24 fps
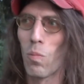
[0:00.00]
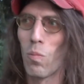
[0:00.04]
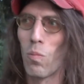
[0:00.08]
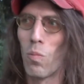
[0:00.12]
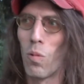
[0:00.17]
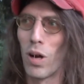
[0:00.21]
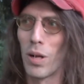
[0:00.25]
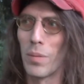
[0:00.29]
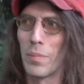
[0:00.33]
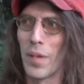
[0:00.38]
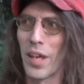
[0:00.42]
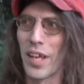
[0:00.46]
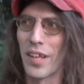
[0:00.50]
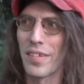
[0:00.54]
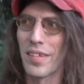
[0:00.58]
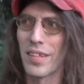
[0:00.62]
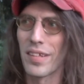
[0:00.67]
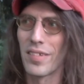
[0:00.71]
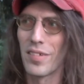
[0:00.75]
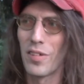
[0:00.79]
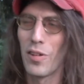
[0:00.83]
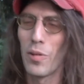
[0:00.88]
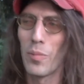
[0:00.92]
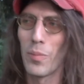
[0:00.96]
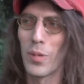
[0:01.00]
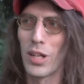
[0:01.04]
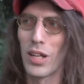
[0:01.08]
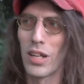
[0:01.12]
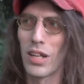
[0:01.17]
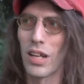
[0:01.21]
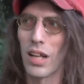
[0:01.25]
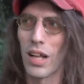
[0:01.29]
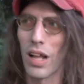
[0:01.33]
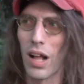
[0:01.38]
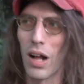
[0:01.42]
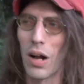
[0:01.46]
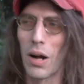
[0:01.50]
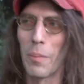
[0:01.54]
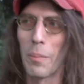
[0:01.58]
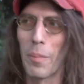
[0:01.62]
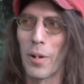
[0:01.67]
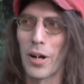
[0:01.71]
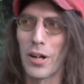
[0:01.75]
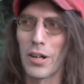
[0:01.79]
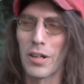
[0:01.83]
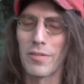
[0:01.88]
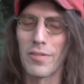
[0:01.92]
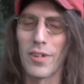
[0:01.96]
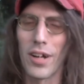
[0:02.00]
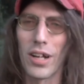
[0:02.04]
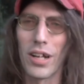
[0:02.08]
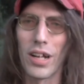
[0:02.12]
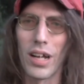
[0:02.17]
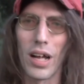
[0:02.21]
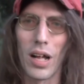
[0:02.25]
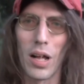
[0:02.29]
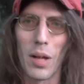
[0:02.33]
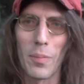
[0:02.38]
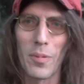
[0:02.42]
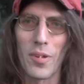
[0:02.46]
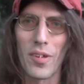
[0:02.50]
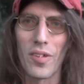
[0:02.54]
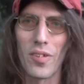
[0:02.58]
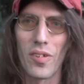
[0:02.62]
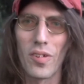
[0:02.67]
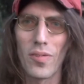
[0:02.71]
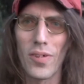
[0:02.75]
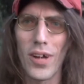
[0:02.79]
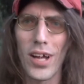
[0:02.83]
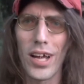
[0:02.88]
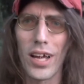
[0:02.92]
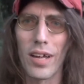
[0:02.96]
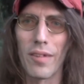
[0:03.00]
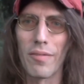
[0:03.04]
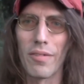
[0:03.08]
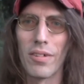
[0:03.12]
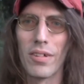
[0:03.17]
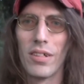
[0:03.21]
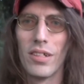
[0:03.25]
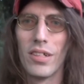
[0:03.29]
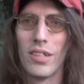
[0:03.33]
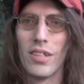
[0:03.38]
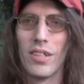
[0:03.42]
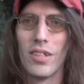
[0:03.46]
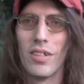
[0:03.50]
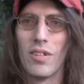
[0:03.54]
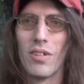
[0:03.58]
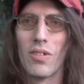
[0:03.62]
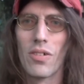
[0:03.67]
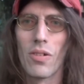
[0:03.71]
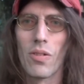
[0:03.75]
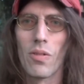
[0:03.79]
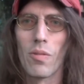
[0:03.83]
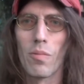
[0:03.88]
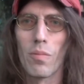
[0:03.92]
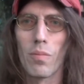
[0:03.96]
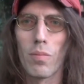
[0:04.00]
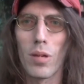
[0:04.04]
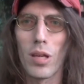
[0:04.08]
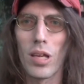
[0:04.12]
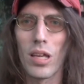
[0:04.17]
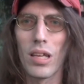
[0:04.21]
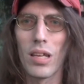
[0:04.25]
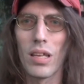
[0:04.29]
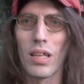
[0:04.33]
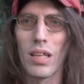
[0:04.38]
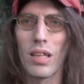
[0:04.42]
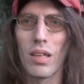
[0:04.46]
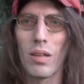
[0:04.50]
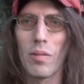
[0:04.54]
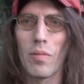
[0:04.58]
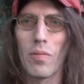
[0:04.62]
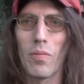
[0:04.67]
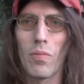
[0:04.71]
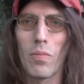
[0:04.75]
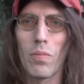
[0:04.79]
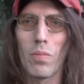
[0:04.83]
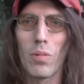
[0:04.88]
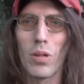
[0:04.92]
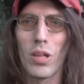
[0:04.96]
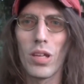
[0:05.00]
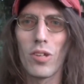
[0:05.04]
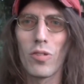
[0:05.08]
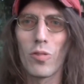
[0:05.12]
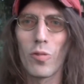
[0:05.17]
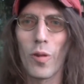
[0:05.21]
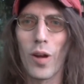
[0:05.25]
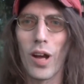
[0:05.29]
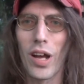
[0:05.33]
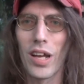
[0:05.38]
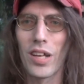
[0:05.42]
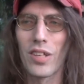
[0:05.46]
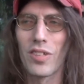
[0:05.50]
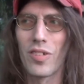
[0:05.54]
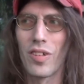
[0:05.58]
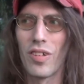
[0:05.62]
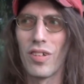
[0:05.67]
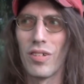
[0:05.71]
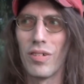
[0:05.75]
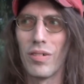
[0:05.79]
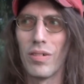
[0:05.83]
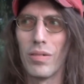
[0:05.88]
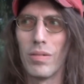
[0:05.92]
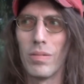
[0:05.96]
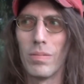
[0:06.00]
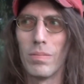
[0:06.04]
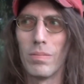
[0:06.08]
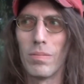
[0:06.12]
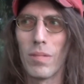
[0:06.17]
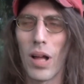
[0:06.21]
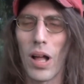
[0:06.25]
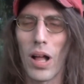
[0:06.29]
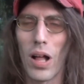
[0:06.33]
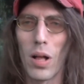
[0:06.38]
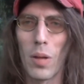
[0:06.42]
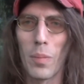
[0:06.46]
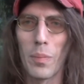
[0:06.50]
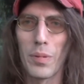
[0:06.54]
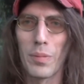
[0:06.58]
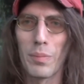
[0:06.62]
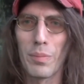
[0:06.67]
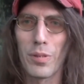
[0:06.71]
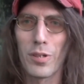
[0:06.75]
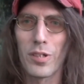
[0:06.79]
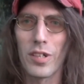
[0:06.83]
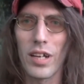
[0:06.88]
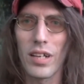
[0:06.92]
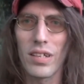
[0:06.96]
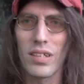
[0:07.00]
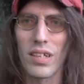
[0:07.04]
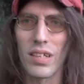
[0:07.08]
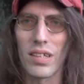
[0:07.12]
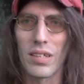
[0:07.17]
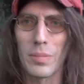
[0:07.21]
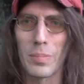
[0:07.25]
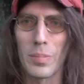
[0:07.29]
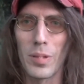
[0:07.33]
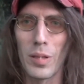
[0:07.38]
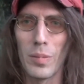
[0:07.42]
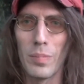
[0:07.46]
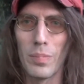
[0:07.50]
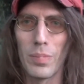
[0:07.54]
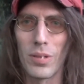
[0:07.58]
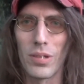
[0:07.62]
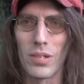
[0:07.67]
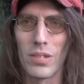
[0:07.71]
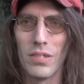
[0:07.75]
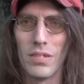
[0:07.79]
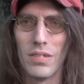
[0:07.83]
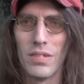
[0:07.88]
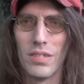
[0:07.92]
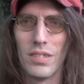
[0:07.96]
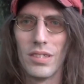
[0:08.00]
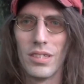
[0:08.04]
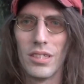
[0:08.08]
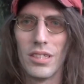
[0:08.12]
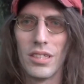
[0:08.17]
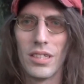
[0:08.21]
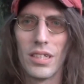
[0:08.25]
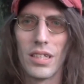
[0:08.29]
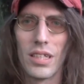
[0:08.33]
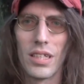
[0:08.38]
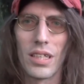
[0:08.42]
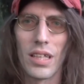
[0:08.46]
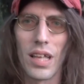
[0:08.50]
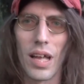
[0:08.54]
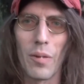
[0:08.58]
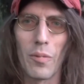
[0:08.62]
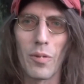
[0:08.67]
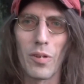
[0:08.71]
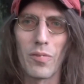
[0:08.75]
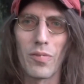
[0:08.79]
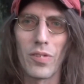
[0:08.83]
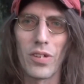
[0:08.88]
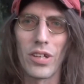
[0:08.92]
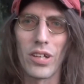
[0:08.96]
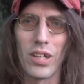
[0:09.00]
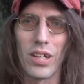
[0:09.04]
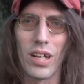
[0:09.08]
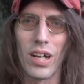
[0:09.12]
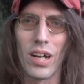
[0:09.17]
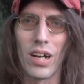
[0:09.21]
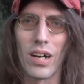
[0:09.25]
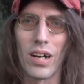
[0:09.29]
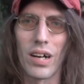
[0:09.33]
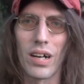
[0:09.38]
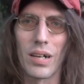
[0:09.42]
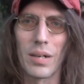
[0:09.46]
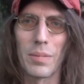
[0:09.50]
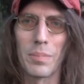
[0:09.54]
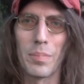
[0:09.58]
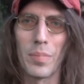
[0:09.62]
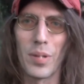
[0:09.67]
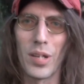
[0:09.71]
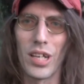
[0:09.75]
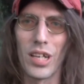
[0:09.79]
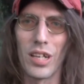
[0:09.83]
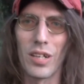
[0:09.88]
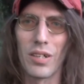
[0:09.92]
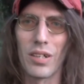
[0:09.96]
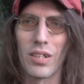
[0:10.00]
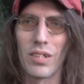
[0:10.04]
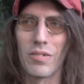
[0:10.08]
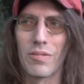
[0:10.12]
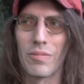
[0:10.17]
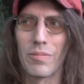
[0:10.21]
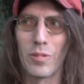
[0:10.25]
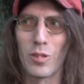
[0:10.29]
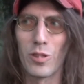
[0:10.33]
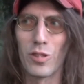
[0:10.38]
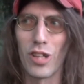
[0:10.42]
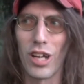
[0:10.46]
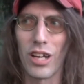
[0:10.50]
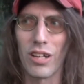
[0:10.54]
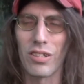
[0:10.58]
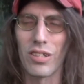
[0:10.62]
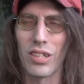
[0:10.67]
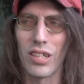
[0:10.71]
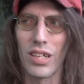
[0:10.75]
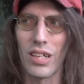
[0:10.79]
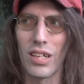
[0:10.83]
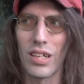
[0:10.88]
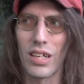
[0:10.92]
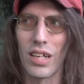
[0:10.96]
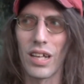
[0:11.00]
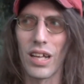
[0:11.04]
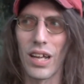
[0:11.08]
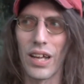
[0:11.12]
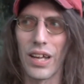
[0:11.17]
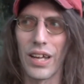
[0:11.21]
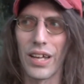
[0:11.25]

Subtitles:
what makes us human and part of what helps us survive. We try to help and protect other people that we feel are being rejected and